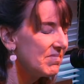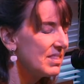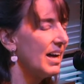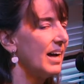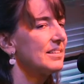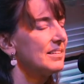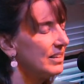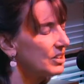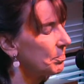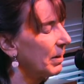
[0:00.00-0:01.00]
That's the
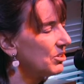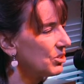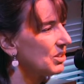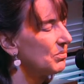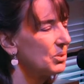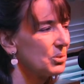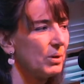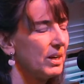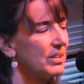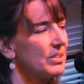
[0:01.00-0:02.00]
expansion of your
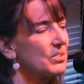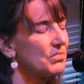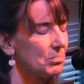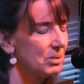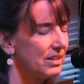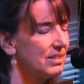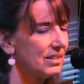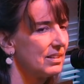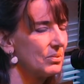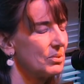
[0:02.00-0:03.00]
awareness from
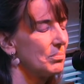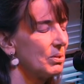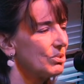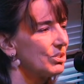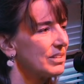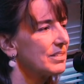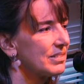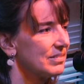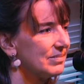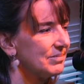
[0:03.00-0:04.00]
releasing those
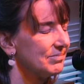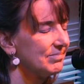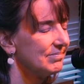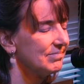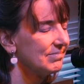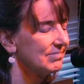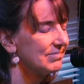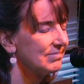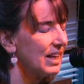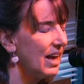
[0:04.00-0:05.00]
emotions.
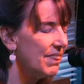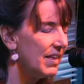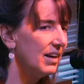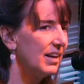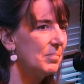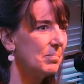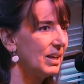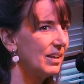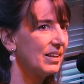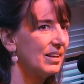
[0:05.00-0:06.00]
And then it hit
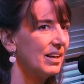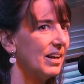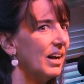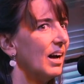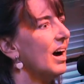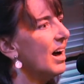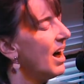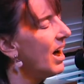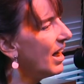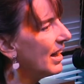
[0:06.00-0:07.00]
me.
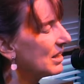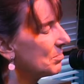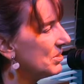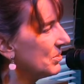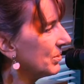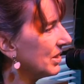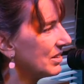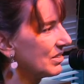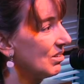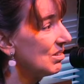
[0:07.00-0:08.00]
I had been doing
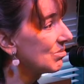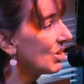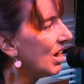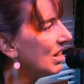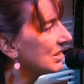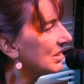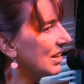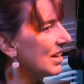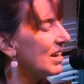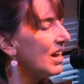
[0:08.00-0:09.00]
this all wrong.
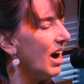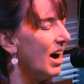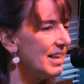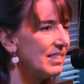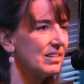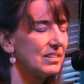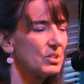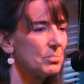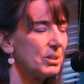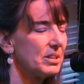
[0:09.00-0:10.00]
I thought the
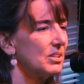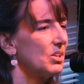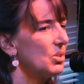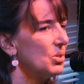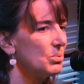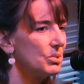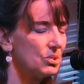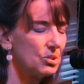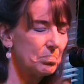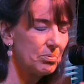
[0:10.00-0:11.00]
smart thing to do was to
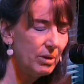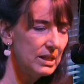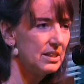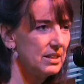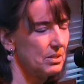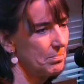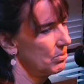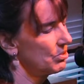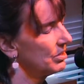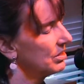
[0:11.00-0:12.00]
suppress these
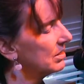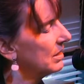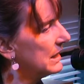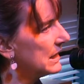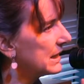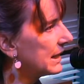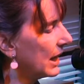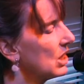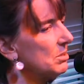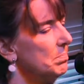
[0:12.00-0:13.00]
emotions because they
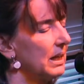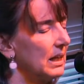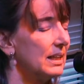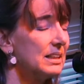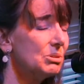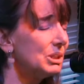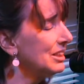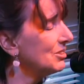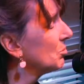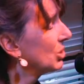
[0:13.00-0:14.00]
scared me and I really
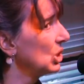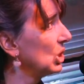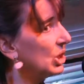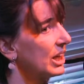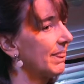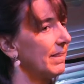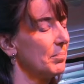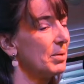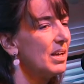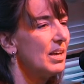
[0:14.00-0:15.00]
didn't want to look at them.